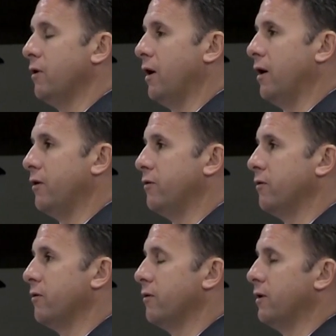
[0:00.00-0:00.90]
uh,
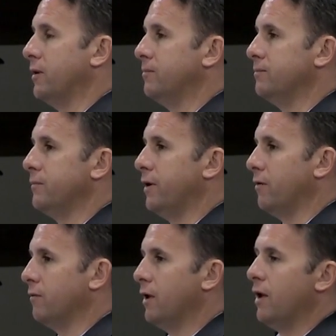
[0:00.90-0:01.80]
your, um, you
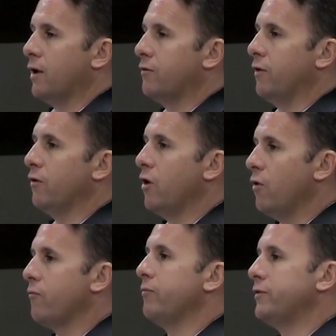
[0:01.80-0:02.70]
know, because it'll
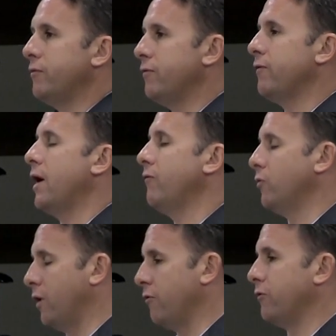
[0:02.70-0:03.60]
go up from seventy-five
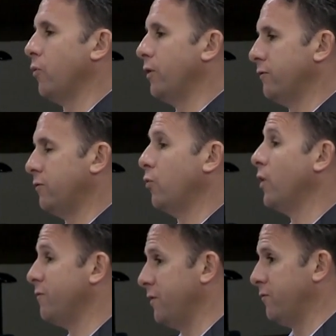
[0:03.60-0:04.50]
to one hundred to, one, to
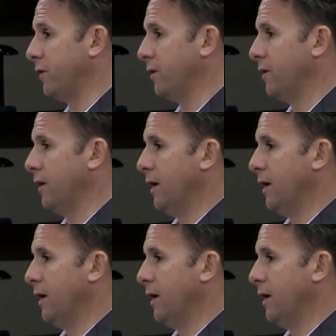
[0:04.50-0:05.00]
one fifty.